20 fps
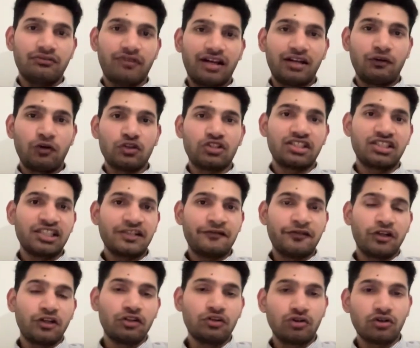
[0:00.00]
while watching this
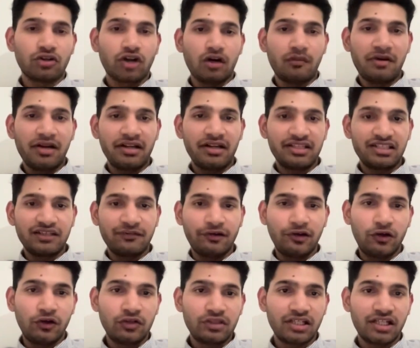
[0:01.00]
video, comment in the
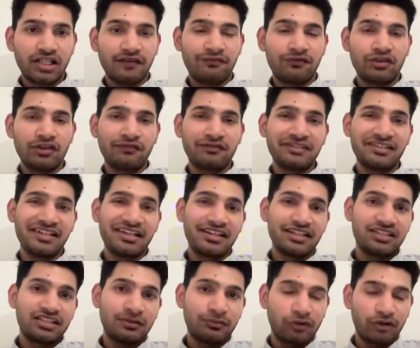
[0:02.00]
video that if you have
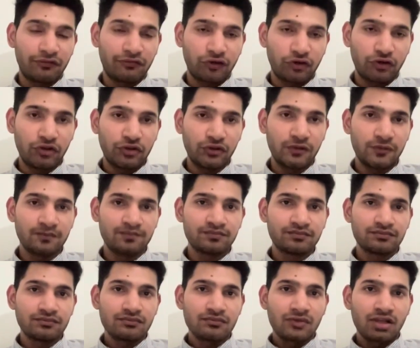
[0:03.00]
created the portfolio,
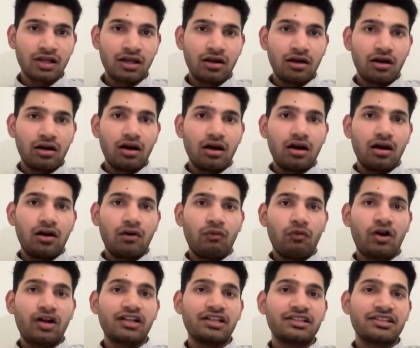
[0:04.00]

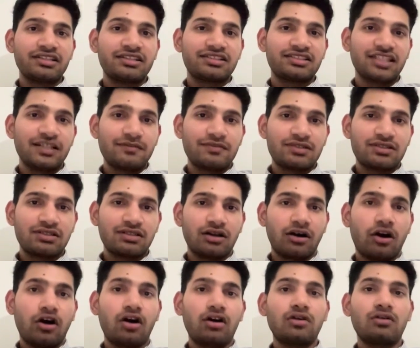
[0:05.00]
what are the steps
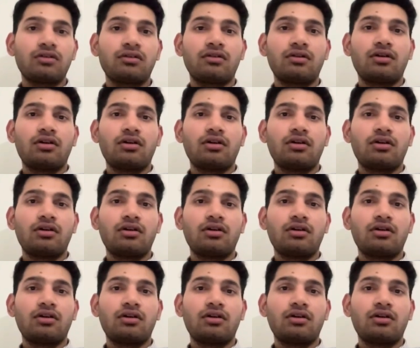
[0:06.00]
or